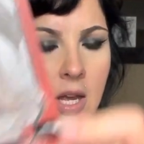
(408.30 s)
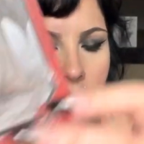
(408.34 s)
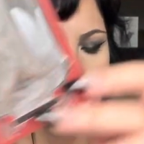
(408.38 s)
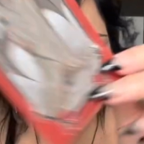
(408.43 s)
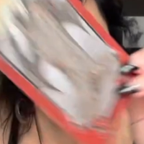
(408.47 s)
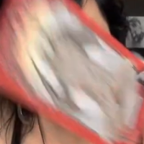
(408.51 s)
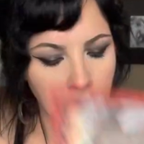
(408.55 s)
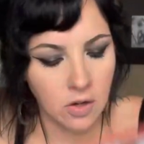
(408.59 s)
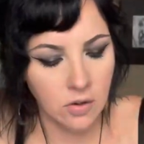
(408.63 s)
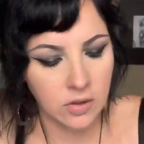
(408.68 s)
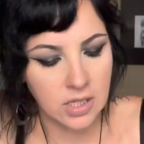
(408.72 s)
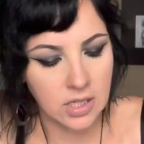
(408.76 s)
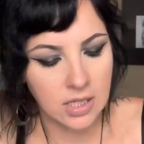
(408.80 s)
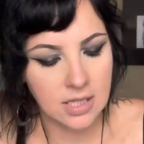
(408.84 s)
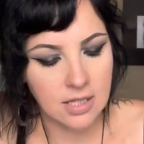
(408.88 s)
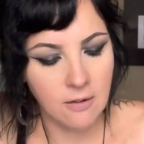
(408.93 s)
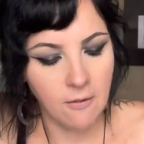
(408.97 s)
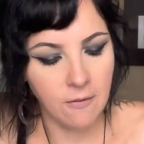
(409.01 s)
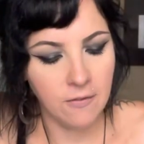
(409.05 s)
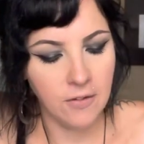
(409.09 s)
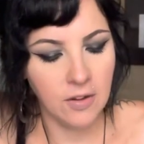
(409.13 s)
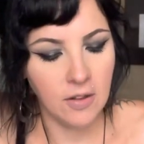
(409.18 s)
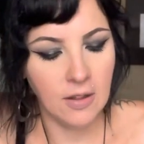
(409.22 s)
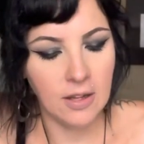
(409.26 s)
You know, it
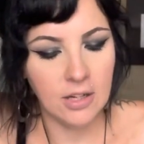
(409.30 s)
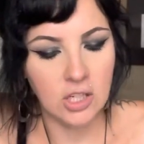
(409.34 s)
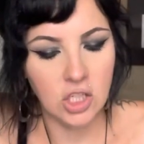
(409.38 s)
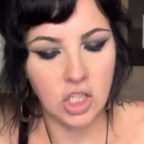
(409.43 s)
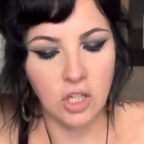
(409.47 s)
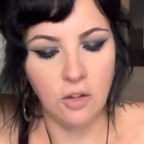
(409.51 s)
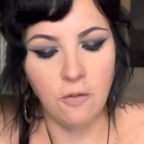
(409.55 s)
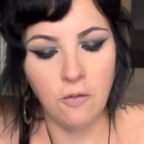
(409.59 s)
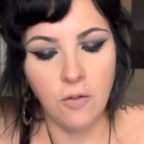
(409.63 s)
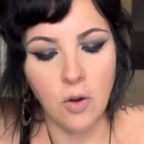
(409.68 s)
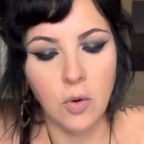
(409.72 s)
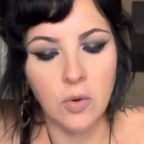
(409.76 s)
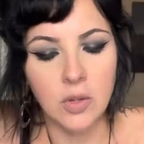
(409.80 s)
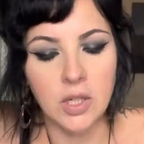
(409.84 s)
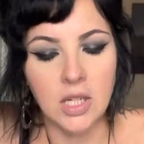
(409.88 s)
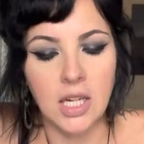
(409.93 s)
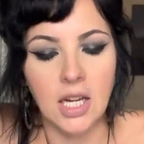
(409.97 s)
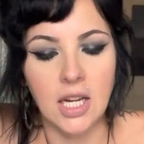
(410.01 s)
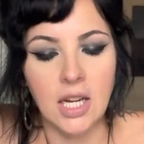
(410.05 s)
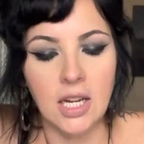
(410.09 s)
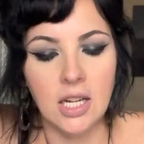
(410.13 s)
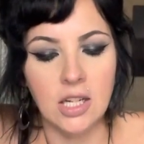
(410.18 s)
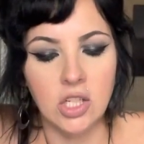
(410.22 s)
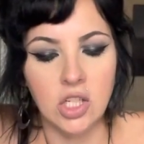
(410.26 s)
doesn't feel like she phoned it
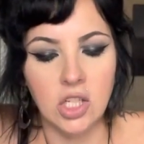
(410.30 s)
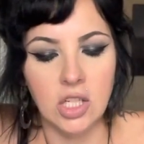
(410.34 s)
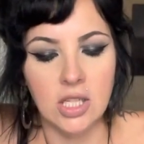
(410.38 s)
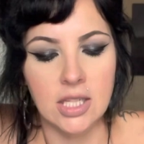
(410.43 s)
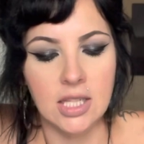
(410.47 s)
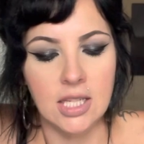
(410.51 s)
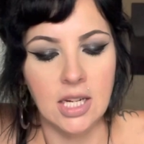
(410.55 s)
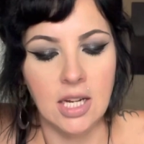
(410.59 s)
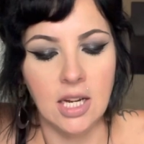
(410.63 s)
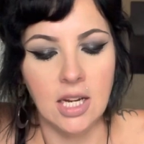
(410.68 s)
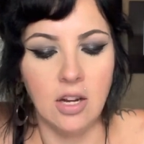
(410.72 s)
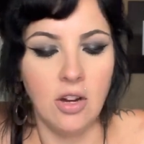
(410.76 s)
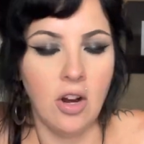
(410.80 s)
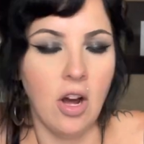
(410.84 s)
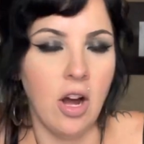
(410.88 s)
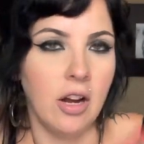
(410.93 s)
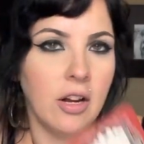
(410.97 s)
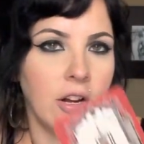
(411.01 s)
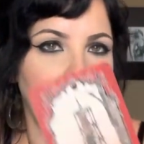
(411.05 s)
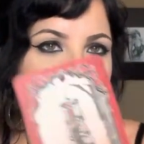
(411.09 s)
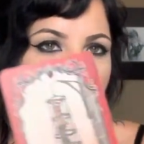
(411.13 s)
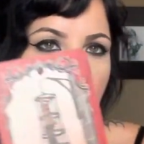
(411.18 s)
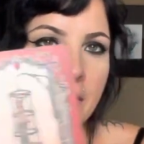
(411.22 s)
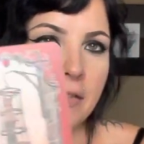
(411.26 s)
in and just did a
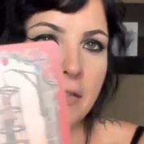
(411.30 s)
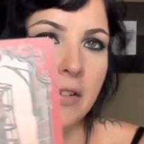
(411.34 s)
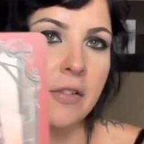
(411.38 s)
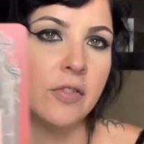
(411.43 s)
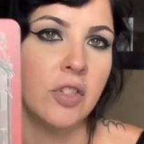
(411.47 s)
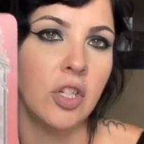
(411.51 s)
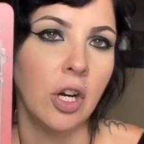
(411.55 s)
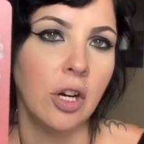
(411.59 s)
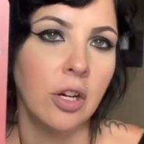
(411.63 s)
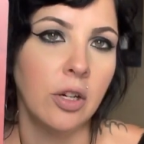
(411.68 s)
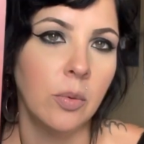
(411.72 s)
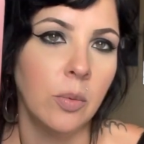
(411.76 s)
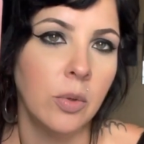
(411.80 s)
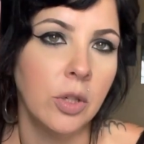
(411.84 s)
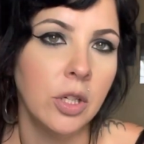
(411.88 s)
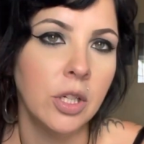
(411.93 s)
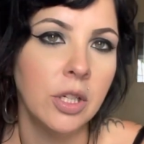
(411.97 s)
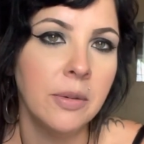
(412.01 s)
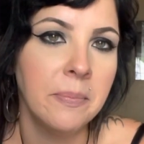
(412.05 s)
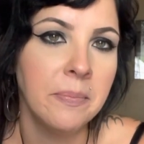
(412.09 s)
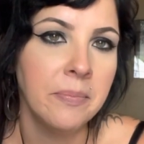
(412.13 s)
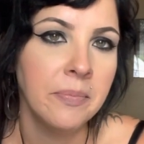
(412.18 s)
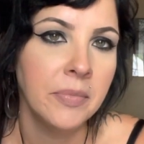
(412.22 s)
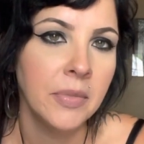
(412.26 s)
knockoff of
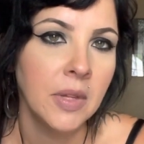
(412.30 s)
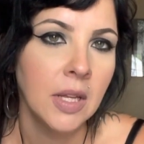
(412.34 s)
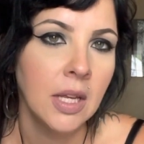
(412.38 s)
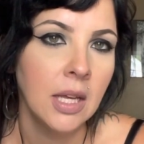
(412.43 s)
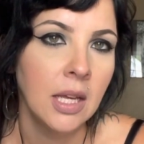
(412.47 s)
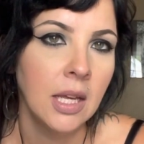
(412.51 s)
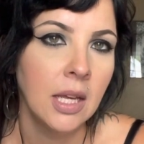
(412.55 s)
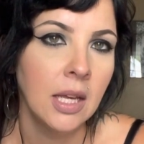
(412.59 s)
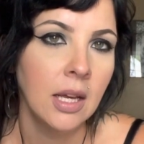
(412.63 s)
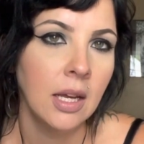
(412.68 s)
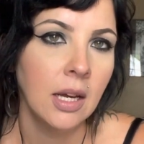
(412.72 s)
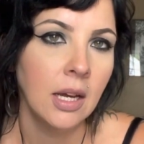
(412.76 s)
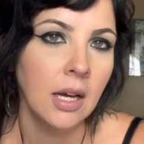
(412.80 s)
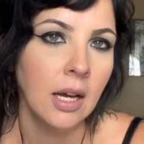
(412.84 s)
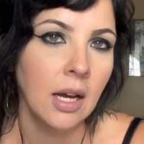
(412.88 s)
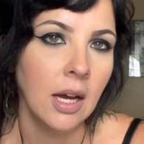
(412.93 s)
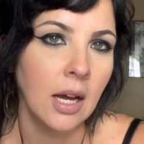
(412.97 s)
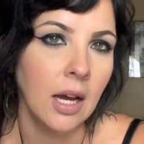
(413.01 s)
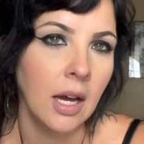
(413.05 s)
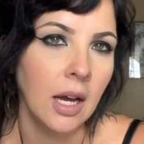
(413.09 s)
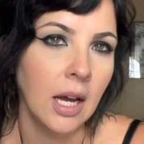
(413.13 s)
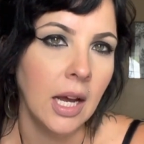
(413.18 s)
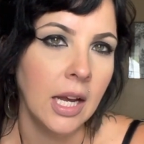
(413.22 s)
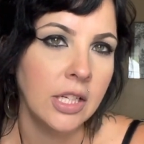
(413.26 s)
Darkwood.
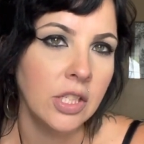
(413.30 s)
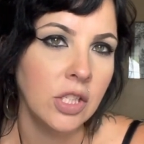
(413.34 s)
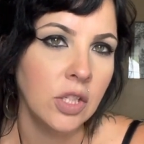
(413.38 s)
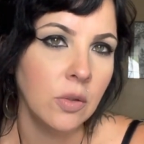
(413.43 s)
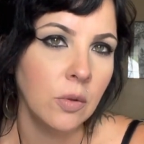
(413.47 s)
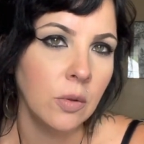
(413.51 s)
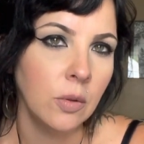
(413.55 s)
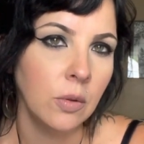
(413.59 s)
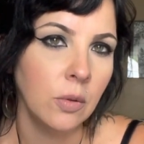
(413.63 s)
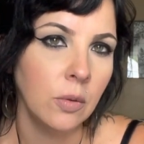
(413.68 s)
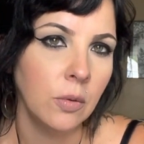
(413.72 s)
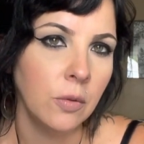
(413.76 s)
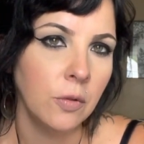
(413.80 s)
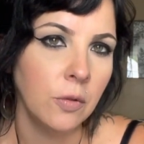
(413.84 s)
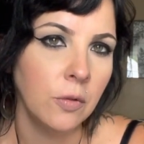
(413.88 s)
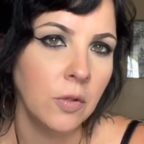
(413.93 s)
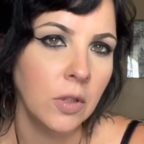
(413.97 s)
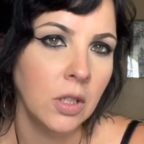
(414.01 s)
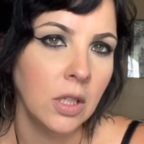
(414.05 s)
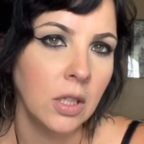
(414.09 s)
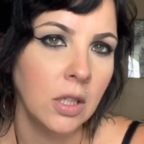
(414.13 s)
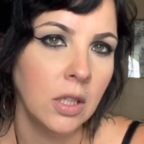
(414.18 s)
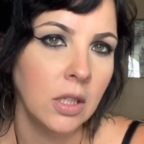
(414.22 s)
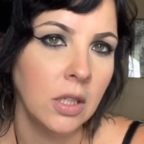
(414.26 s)
I do
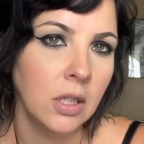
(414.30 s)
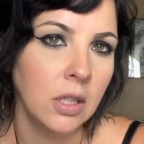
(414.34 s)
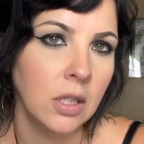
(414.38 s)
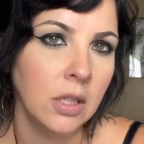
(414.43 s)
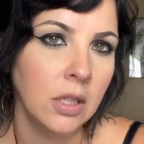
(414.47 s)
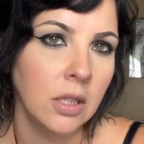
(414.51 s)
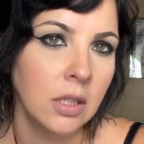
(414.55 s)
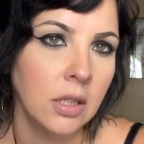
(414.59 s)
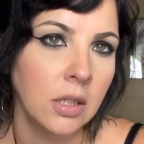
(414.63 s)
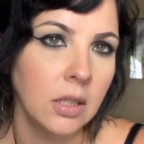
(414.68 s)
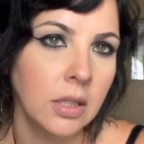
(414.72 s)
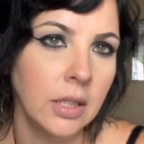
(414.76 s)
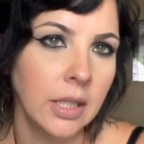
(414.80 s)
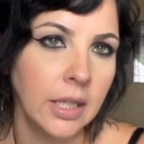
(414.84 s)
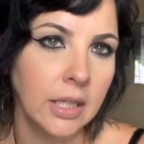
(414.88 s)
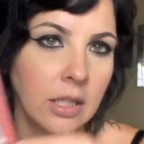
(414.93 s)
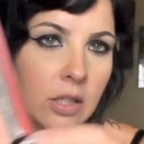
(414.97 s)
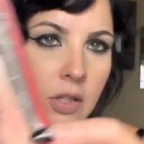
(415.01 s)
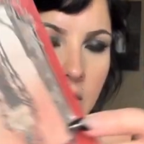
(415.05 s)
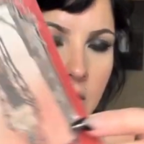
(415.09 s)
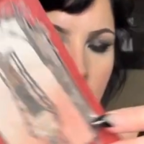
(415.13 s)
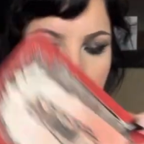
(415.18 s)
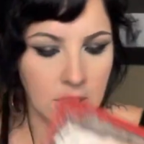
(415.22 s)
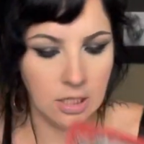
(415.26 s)
feel like
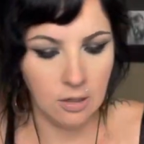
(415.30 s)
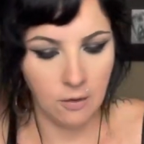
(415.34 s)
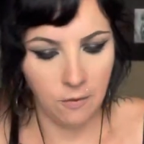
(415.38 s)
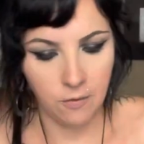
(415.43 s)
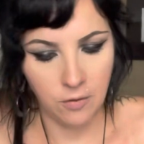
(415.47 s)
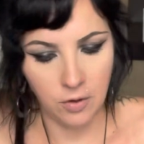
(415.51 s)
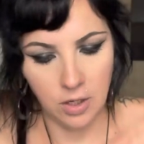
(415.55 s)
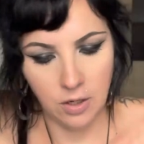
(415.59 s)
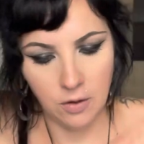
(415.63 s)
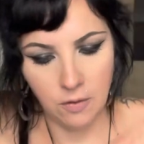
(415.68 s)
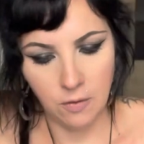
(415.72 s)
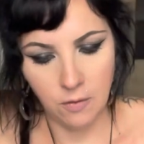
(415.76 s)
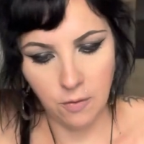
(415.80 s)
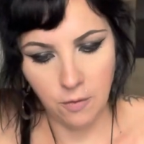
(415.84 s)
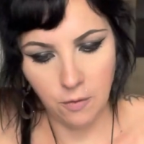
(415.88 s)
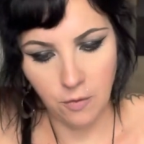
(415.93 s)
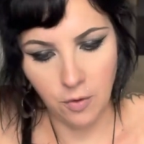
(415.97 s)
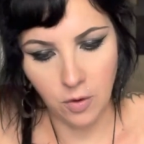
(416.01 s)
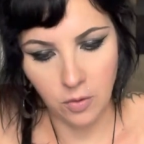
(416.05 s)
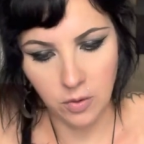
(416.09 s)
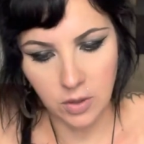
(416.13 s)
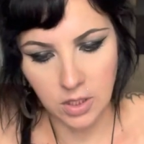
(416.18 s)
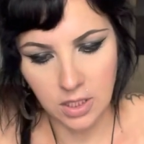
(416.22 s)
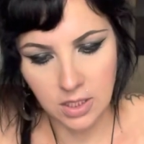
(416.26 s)
there's a different
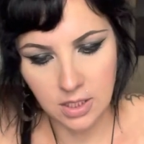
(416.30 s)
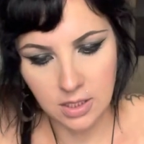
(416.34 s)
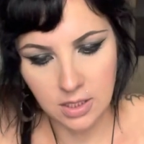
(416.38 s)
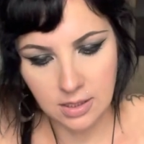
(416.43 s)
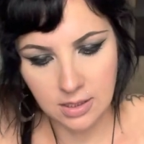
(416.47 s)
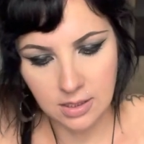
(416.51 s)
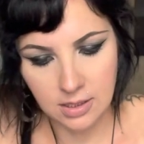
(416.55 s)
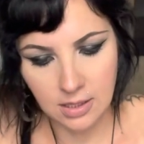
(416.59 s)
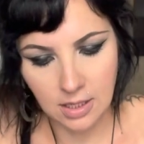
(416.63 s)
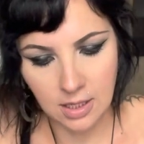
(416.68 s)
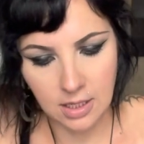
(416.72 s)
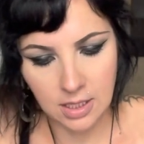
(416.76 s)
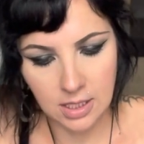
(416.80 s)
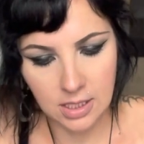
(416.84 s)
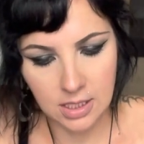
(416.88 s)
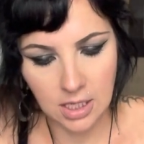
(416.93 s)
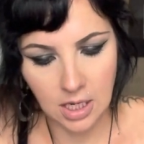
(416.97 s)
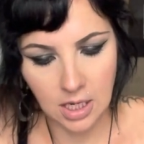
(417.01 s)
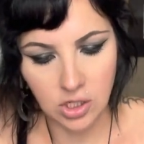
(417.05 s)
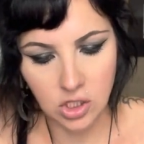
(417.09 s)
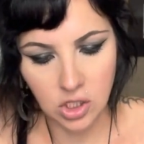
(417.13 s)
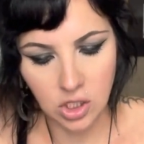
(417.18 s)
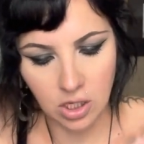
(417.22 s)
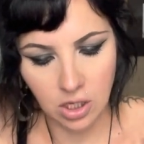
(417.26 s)
focus and
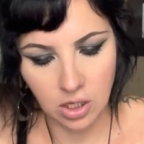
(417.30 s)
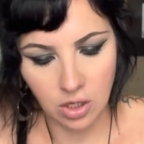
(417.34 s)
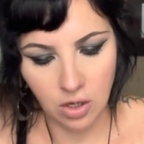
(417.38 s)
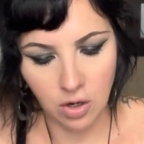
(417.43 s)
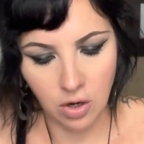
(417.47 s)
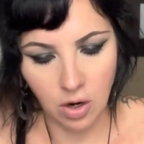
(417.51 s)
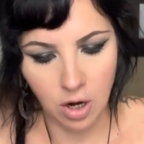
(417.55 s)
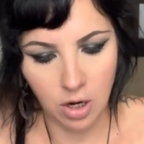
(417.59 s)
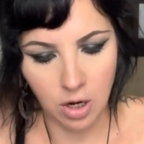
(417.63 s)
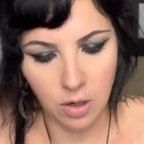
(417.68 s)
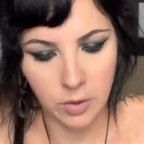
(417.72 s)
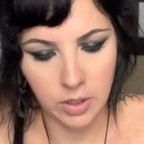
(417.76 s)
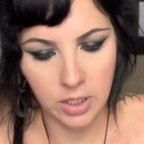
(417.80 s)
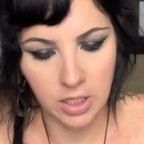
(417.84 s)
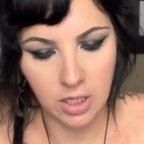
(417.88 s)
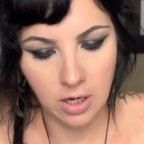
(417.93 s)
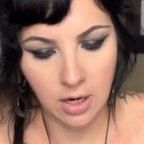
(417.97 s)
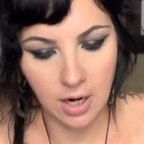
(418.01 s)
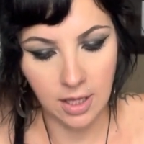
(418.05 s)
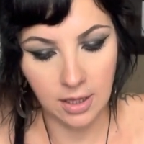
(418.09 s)
intention in her artwork here.